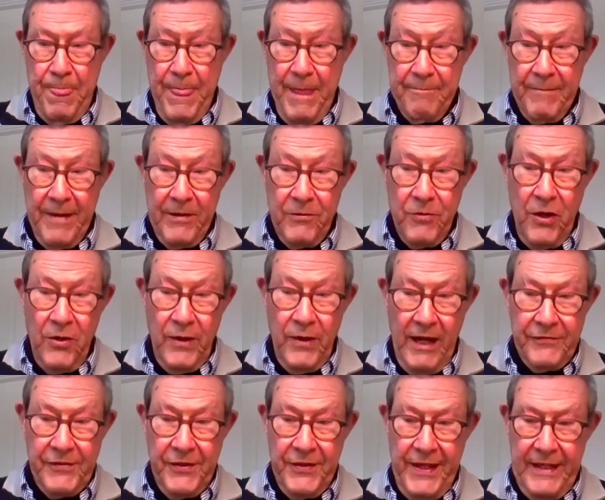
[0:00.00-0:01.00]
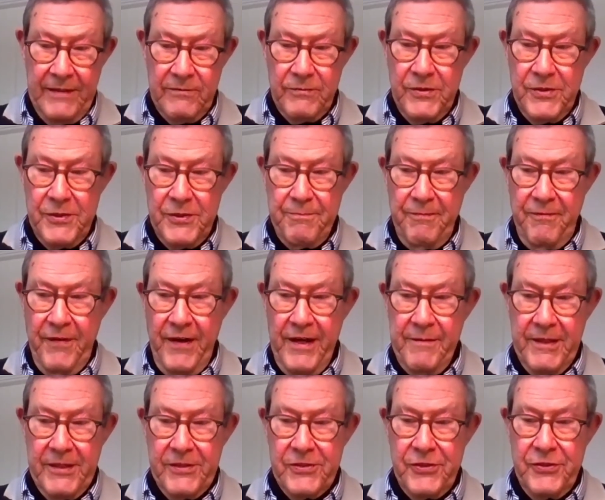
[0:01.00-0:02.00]
My role after that was very
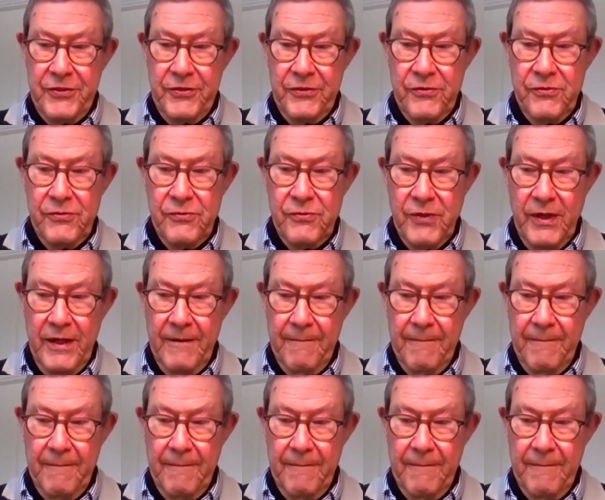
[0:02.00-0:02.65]
much to